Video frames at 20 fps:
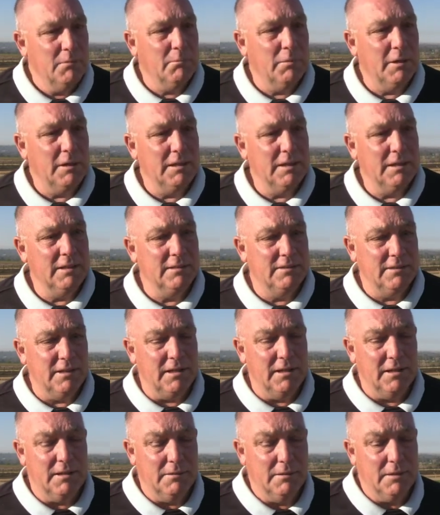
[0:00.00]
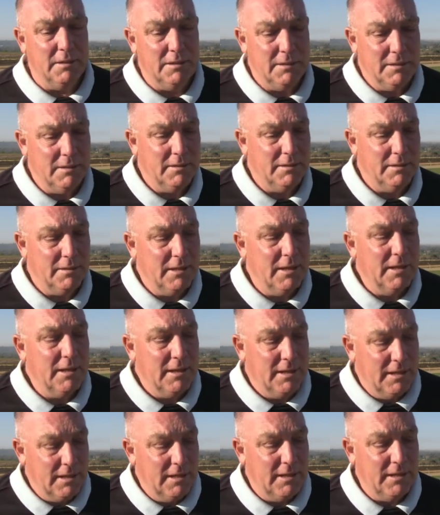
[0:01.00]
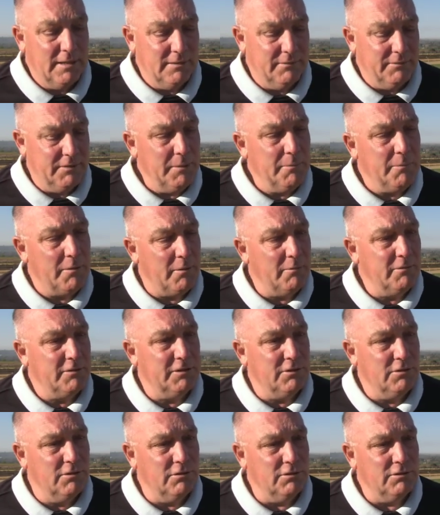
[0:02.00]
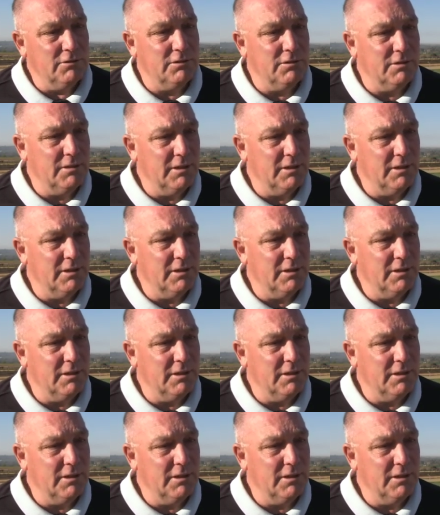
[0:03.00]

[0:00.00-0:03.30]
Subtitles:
but he's a very promising horse.